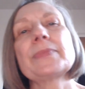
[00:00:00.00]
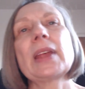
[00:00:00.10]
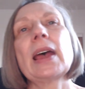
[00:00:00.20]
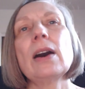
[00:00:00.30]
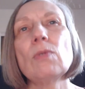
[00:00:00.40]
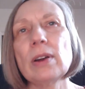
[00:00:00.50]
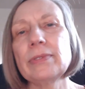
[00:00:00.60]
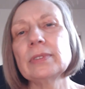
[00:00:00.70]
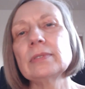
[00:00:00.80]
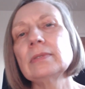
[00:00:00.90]

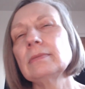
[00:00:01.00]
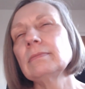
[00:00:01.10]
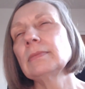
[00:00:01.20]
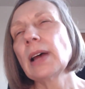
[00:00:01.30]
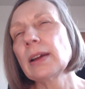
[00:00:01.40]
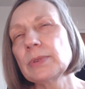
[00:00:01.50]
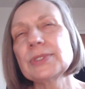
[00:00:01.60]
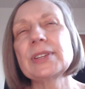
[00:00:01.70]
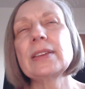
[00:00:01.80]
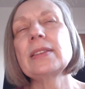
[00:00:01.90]
However, I would
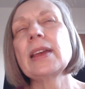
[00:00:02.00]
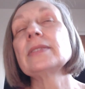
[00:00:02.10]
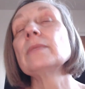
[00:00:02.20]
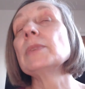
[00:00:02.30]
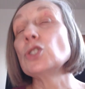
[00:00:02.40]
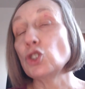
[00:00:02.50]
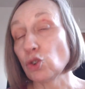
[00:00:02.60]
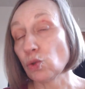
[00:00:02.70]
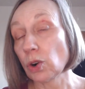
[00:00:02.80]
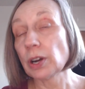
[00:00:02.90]
say that the
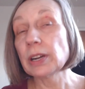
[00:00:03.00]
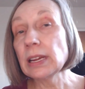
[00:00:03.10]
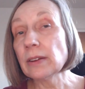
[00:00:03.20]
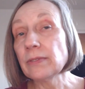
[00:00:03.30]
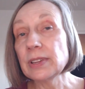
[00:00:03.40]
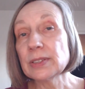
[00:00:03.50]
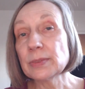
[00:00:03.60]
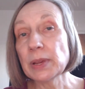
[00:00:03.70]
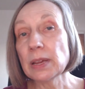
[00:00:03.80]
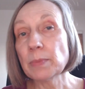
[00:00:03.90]
majority of these
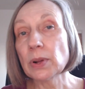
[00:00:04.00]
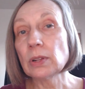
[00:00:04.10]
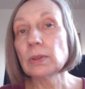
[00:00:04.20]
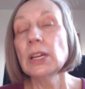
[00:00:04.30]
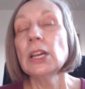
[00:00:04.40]
people